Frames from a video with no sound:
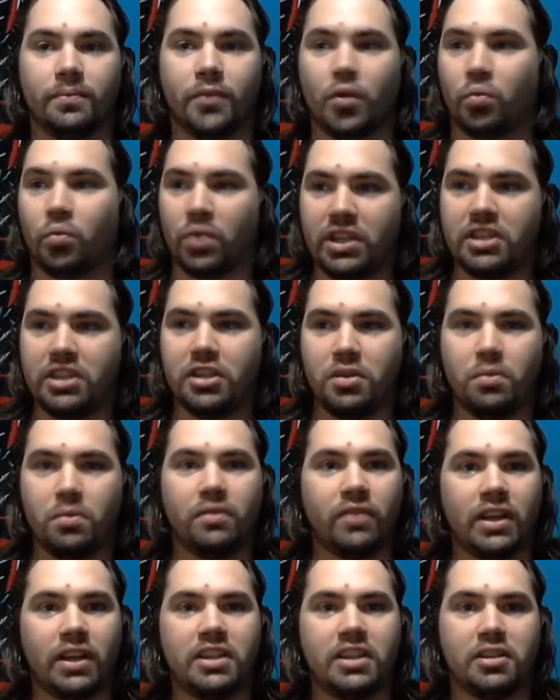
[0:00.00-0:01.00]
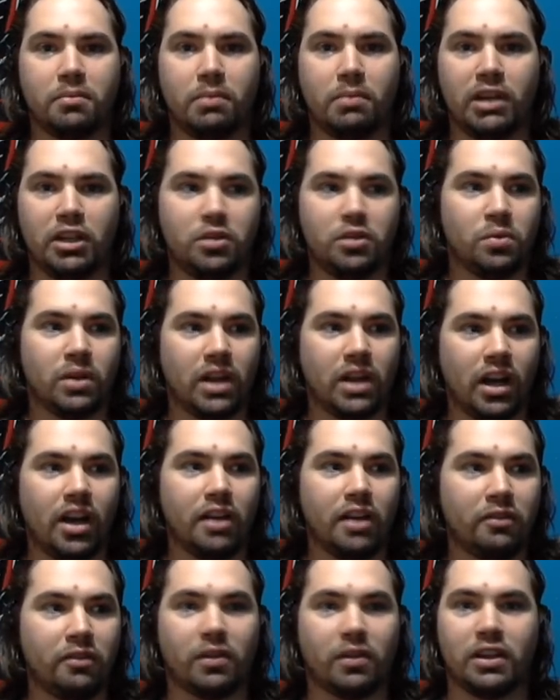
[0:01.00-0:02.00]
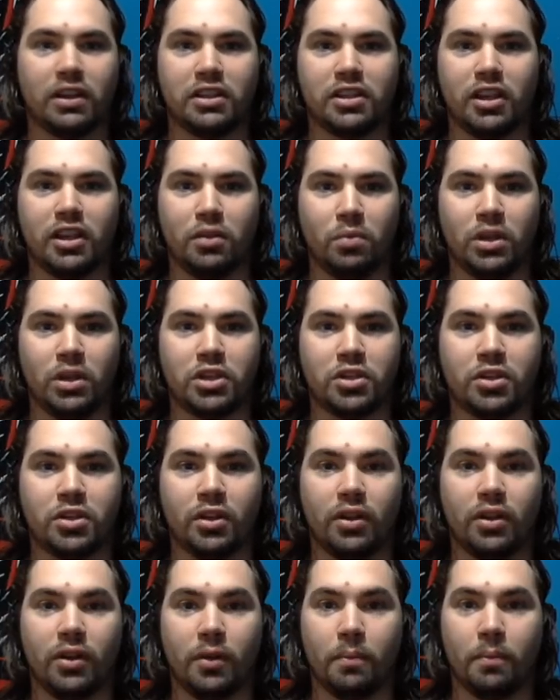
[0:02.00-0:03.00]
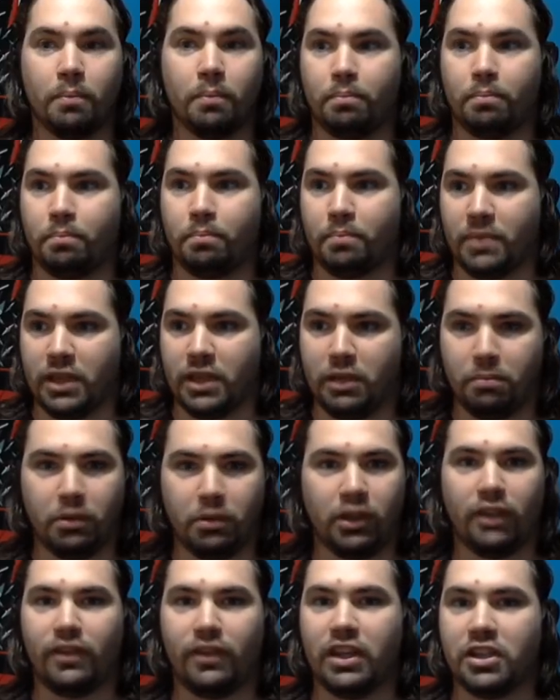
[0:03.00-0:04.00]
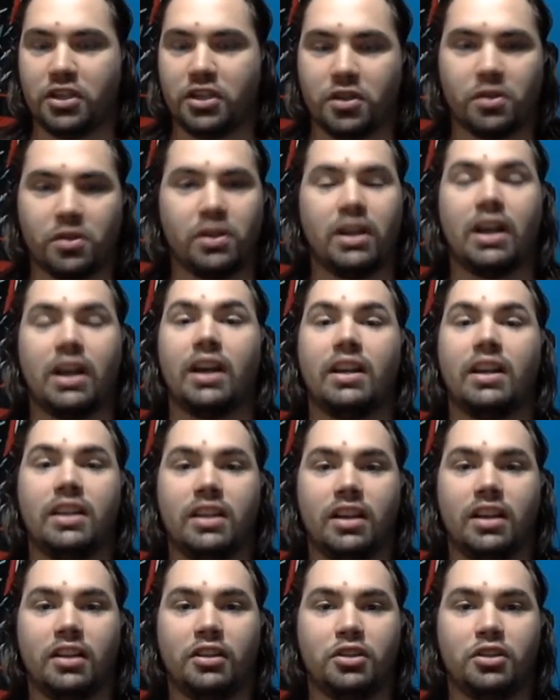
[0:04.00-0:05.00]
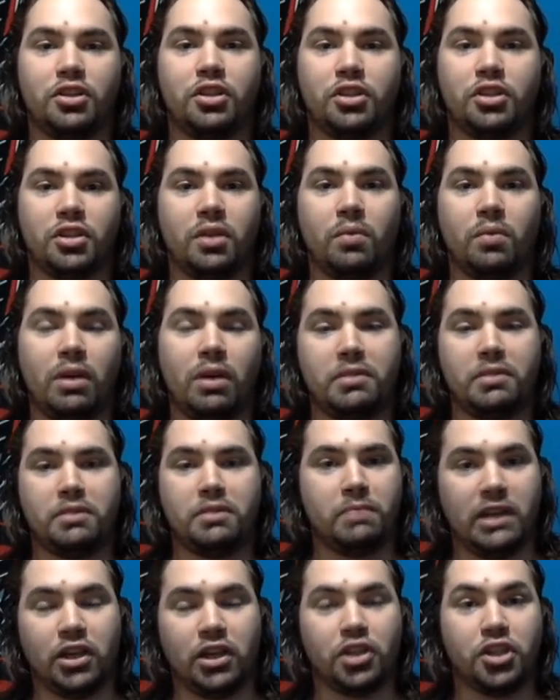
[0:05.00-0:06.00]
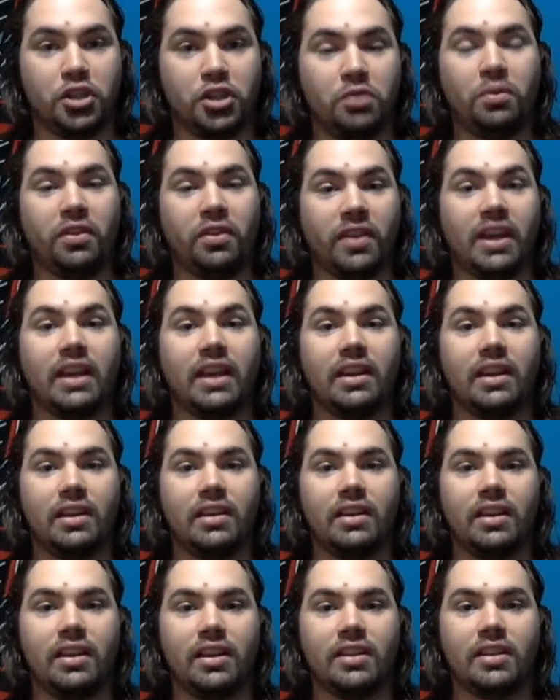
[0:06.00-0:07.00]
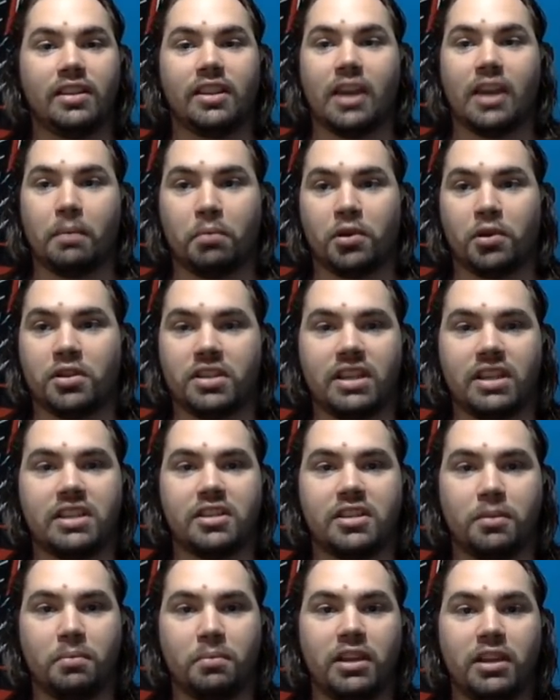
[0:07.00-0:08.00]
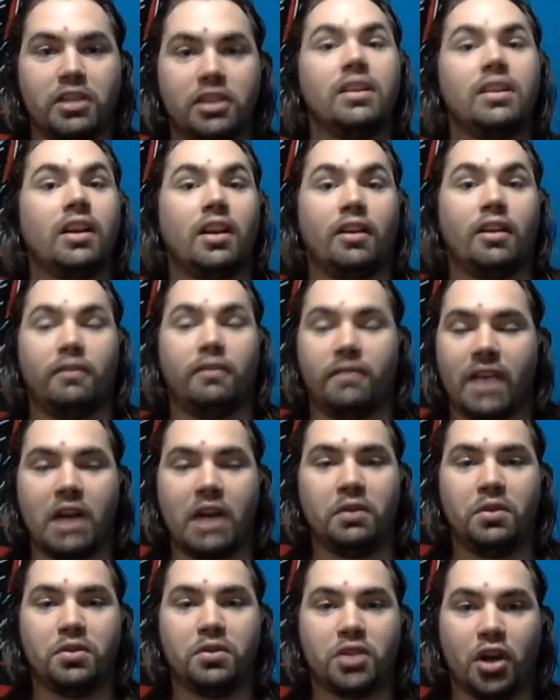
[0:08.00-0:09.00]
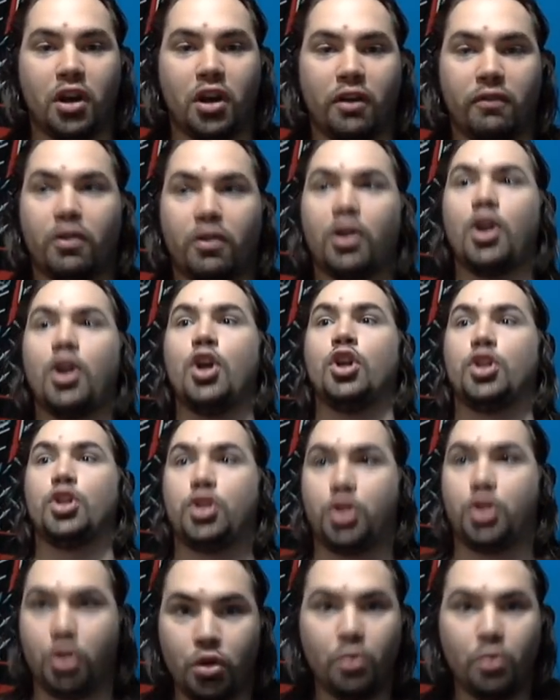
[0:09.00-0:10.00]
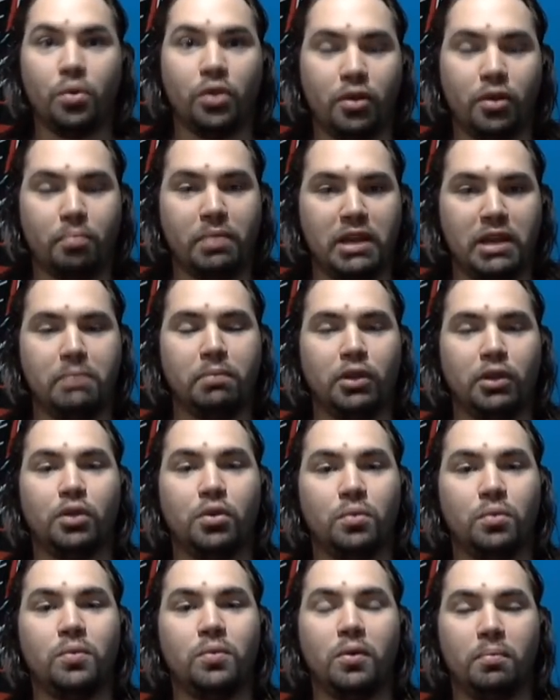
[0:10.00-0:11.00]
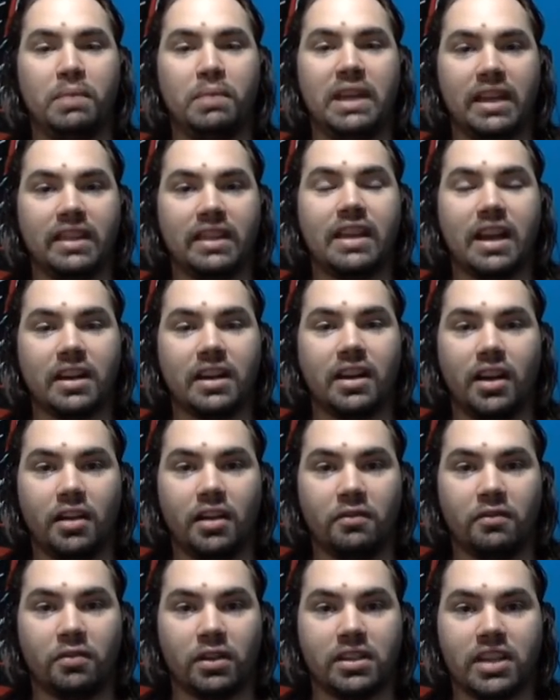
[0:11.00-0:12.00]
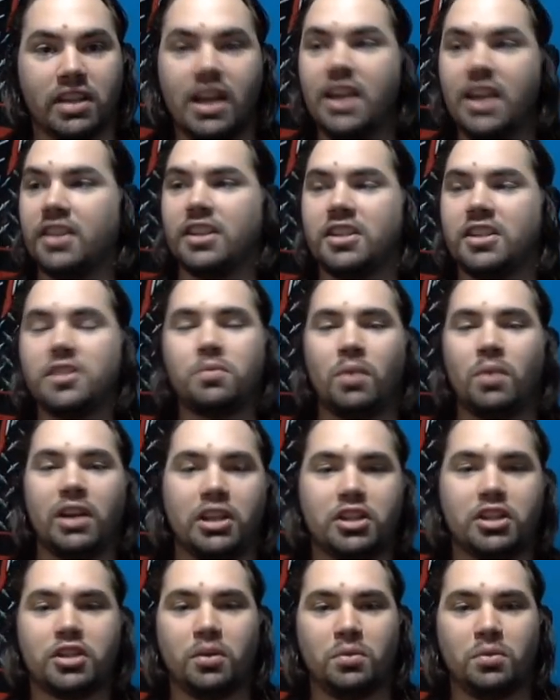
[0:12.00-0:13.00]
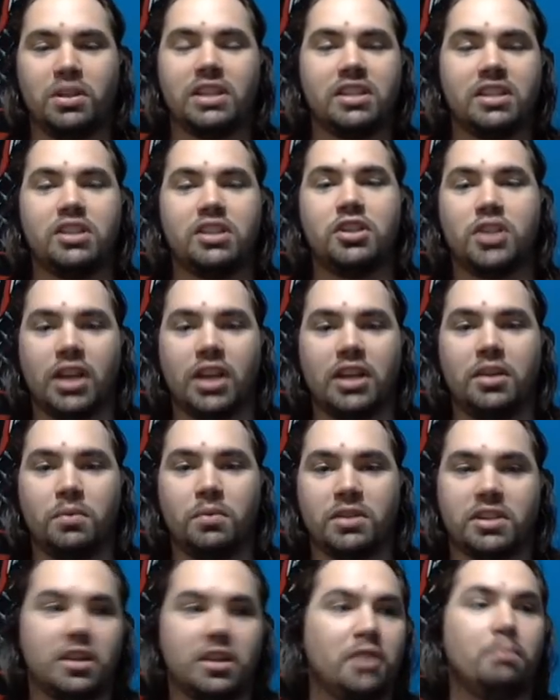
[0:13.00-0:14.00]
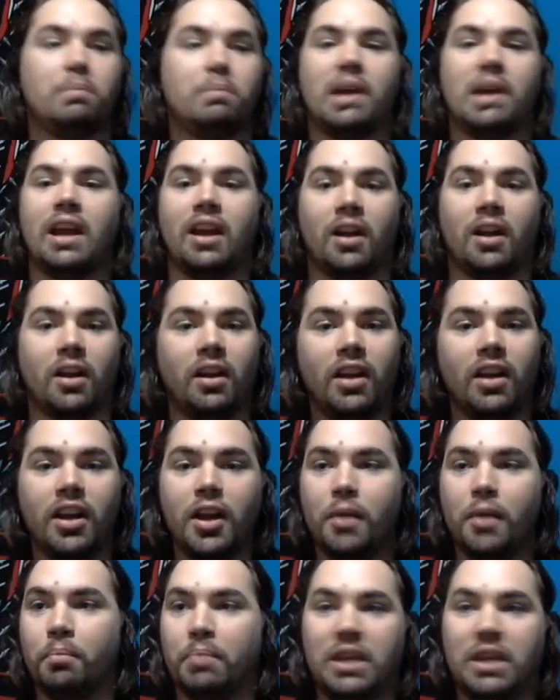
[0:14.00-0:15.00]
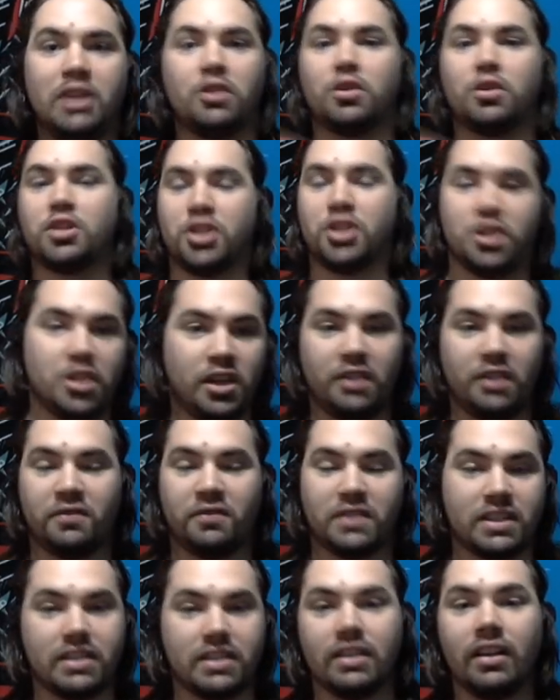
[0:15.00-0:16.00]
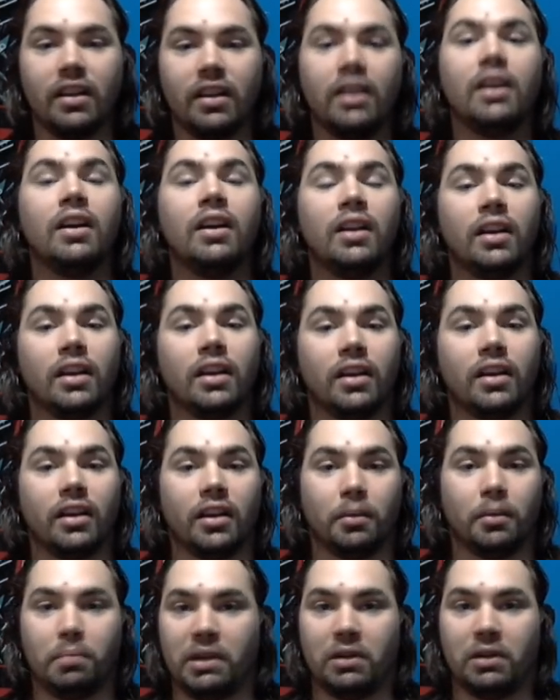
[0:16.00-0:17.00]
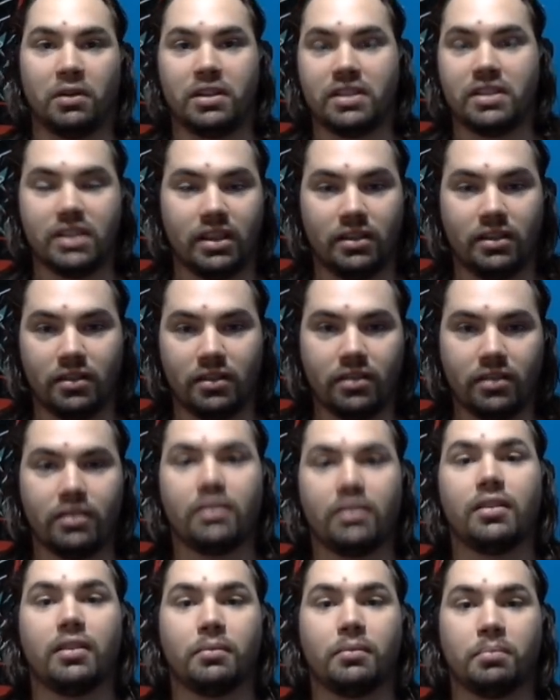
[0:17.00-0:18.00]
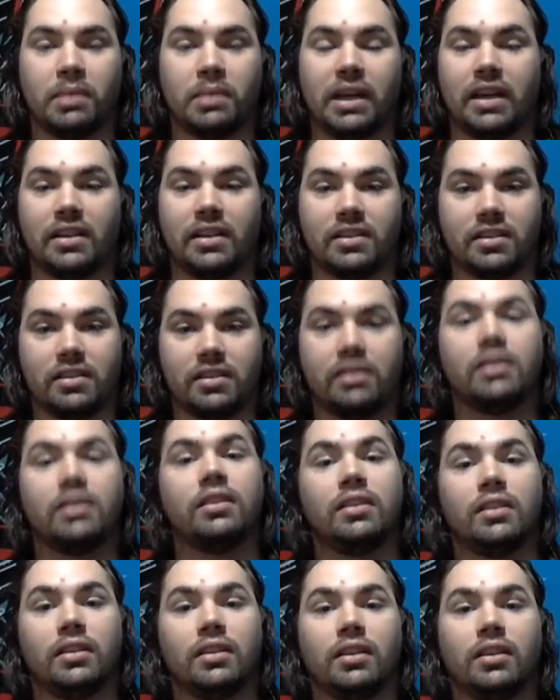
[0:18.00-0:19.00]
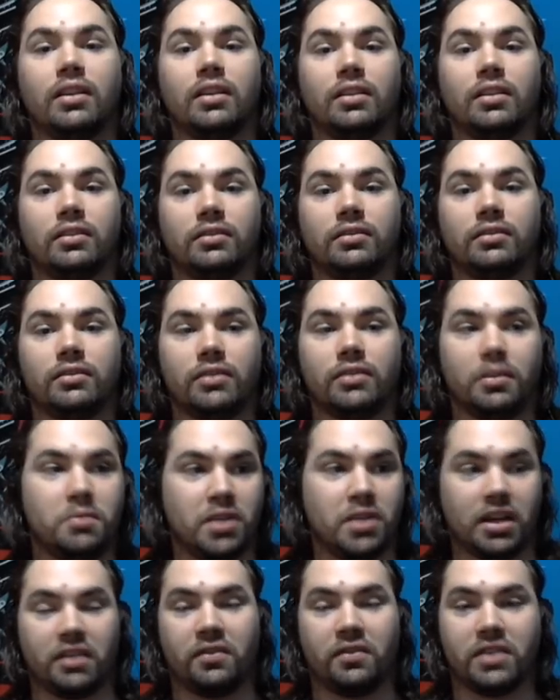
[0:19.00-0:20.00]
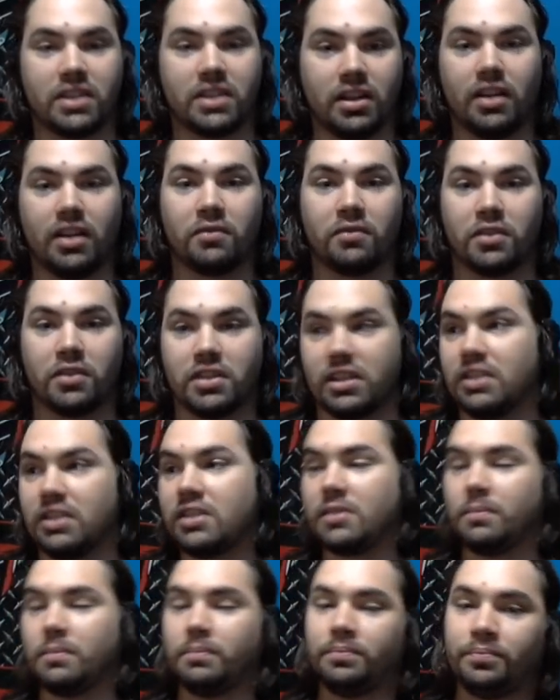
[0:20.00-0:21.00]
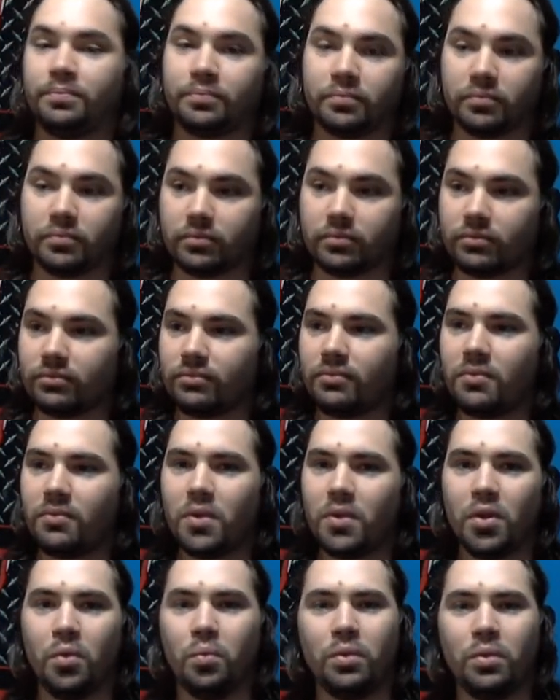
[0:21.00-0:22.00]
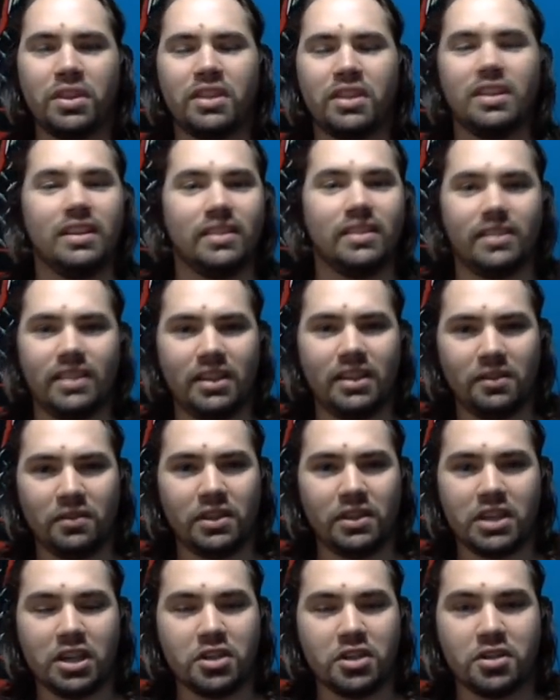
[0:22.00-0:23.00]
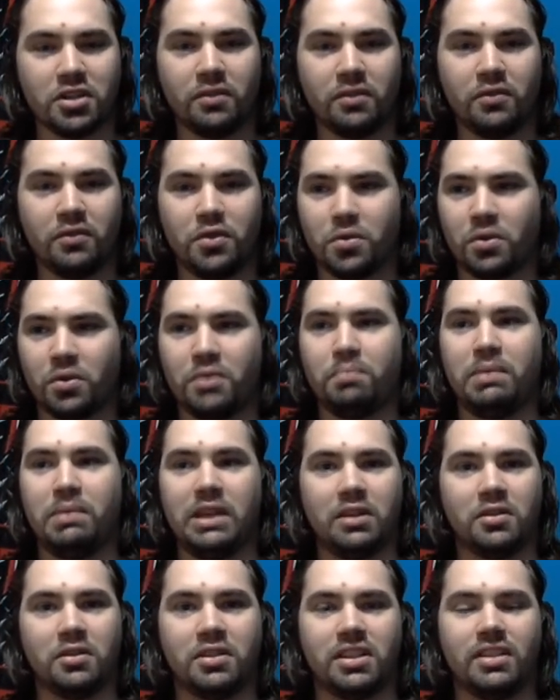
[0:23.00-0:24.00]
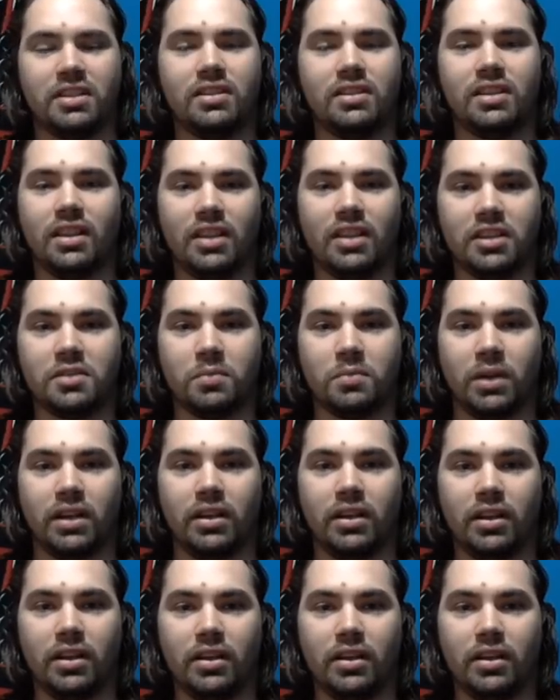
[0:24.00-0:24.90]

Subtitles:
The reason you invite somebody to a conference in which people of a certain ideology show up is because you think that that person has something of value to offer to the people who will be at that conference. This is why it's so disingenuous to compare Peter Schiff's appearance at past Objectivist conferences with the invitation of Jordan Peterson to this one.